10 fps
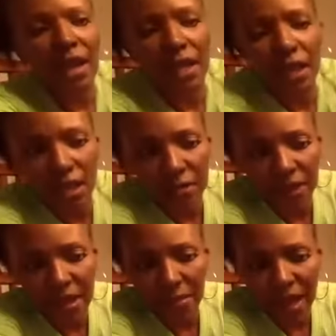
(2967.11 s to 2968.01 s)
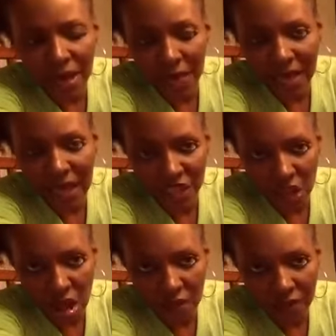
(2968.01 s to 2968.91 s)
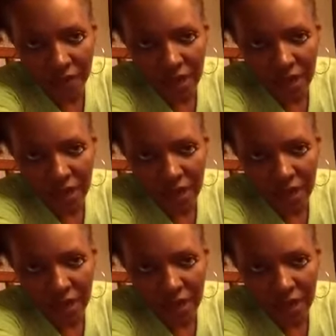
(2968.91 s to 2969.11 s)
cut the complete bottom edge off.